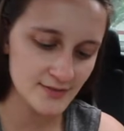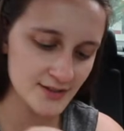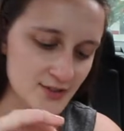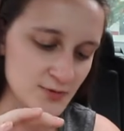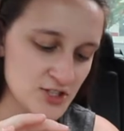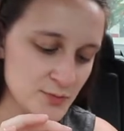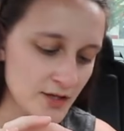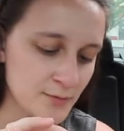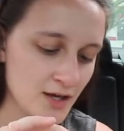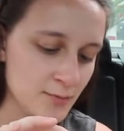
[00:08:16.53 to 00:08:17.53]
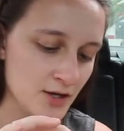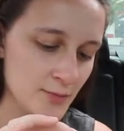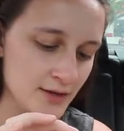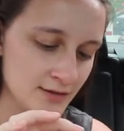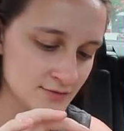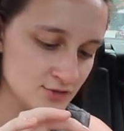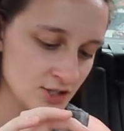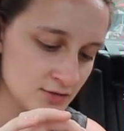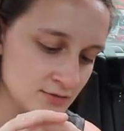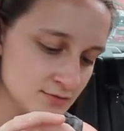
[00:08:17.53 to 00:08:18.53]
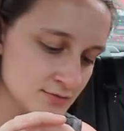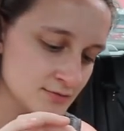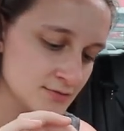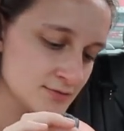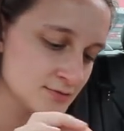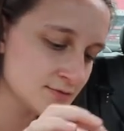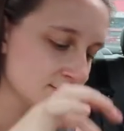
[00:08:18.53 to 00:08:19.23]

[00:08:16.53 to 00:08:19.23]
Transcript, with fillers: did we just become like a mukbang channel? Oh my god.